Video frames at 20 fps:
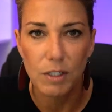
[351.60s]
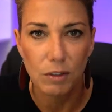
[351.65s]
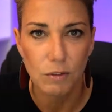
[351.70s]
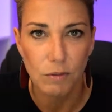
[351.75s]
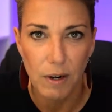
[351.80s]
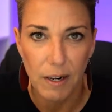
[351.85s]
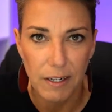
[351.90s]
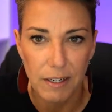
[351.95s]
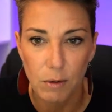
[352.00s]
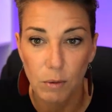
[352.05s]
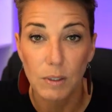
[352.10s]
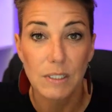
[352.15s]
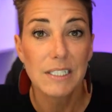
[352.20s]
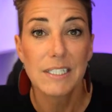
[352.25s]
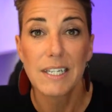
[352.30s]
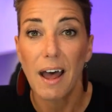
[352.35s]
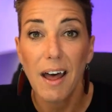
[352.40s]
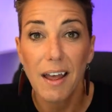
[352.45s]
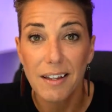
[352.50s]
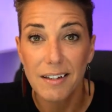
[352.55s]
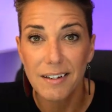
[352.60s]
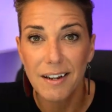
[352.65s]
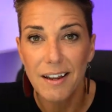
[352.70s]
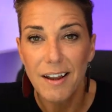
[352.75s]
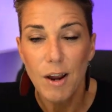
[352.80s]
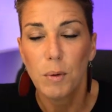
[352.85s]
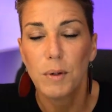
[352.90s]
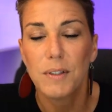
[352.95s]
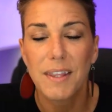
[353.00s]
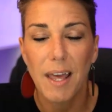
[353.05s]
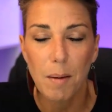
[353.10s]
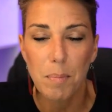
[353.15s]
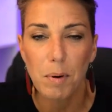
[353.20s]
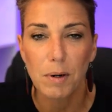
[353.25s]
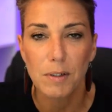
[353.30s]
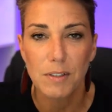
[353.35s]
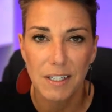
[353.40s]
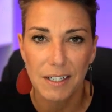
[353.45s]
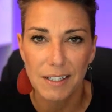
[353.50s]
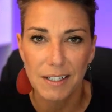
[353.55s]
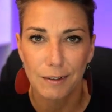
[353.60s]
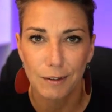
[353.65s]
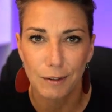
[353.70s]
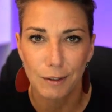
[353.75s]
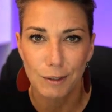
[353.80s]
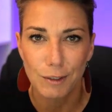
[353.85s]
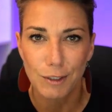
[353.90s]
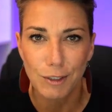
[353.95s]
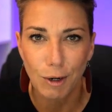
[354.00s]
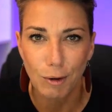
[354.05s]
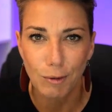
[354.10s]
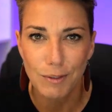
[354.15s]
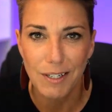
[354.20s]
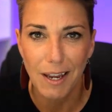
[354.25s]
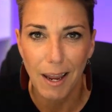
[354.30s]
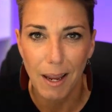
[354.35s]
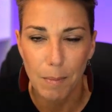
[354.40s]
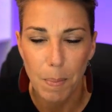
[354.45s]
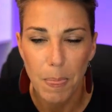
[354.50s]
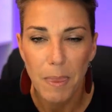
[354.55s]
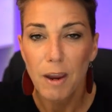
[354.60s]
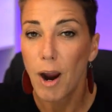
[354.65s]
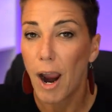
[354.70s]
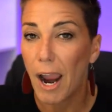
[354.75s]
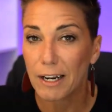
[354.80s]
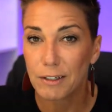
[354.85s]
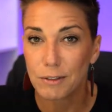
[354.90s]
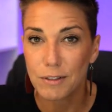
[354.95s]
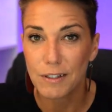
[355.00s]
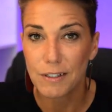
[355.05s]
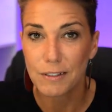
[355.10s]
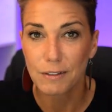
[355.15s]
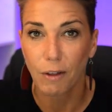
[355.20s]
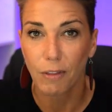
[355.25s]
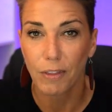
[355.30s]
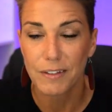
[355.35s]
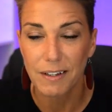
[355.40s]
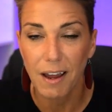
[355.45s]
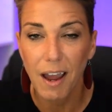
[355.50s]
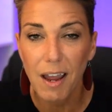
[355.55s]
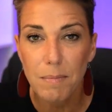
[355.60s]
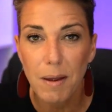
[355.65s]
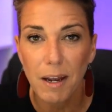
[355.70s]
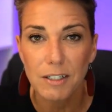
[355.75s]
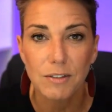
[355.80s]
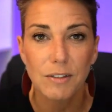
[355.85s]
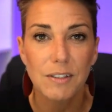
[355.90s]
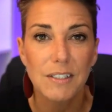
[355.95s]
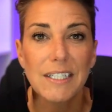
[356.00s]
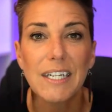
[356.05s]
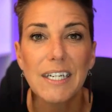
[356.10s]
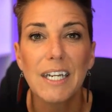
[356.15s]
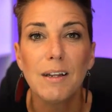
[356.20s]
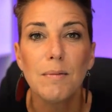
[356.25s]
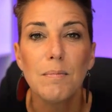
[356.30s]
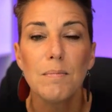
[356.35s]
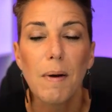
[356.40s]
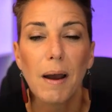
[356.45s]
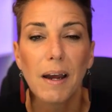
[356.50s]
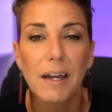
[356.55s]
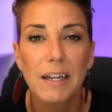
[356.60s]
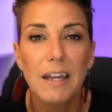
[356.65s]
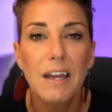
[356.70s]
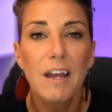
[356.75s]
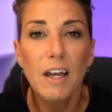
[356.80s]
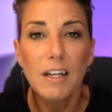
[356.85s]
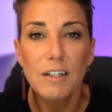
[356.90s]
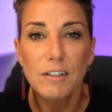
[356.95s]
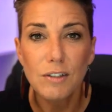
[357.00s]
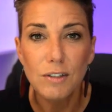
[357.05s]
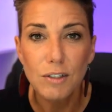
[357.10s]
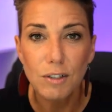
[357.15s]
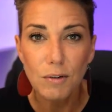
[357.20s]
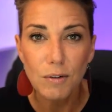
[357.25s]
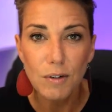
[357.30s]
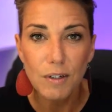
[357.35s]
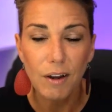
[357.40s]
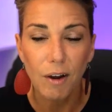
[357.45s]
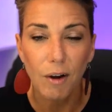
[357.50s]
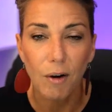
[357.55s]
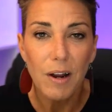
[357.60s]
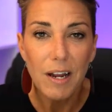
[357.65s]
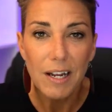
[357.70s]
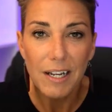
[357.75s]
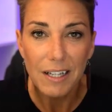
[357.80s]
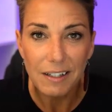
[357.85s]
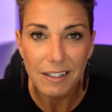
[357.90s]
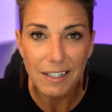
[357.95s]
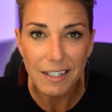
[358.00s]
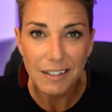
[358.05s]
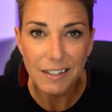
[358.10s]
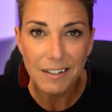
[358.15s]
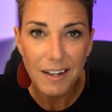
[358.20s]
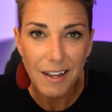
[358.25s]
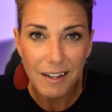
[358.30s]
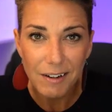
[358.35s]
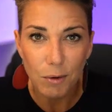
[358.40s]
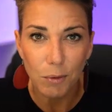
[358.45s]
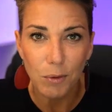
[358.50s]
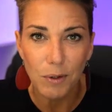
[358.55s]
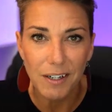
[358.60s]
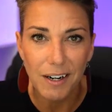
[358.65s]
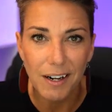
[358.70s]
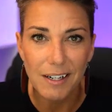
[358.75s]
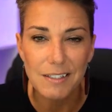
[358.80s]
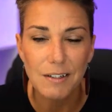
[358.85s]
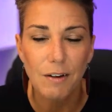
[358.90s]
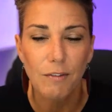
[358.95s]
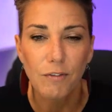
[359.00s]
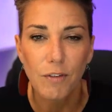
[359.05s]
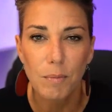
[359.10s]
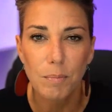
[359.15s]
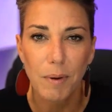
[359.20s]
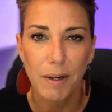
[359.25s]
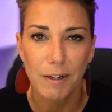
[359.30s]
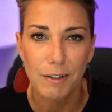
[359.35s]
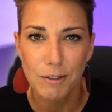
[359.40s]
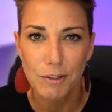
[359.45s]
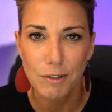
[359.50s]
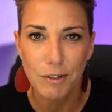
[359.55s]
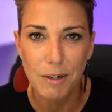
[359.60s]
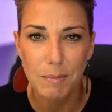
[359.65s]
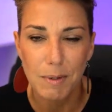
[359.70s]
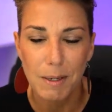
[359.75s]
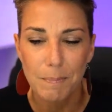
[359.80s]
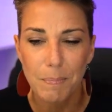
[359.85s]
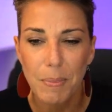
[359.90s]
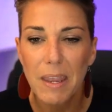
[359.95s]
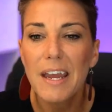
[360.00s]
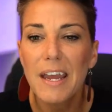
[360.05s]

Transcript: you're ready or done with that particular show type. I do this all the time actually to keep my studio clean and organized for better streaming.